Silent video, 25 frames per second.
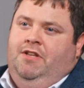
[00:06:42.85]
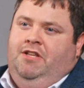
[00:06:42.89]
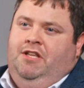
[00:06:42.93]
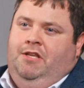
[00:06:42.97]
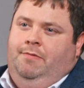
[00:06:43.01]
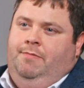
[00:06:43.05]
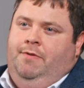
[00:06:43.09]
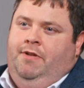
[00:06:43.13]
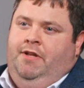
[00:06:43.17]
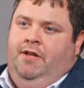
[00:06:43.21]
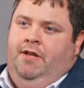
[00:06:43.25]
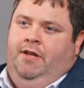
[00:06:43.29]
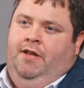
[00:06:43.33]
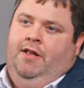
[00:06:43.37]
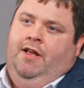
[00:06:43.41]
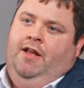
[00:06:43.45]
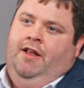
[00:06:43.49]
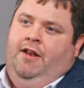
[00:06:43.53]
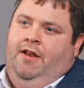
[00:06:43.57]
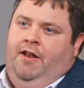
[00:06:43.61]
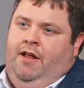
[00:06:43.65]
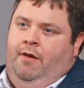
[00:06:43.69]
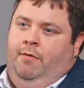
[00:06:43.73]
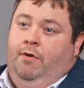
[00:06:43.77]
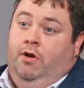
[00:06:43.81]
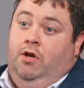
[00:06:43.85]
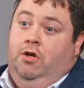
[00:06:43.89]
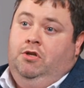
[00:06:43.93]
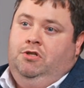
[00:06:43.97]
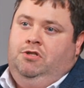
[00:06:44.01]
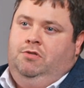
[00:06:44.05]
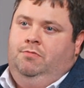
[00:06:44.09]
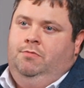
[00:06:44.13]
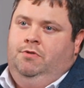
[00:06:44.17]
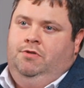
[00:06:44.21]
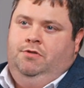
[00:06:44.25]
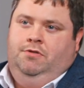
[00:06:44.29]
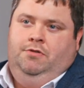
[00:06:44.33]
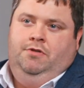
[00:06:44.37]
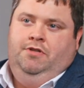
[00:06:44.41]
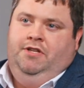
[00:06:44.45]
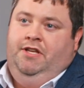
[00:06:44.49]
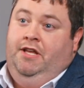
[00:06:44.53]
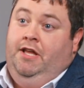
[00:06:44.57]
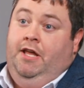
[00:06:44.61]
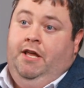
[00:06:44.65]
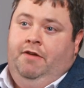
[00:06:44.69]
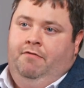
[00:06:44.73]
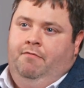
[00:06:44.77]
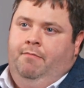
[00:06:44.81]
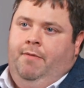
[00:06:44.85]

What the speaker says: DPD and our customers even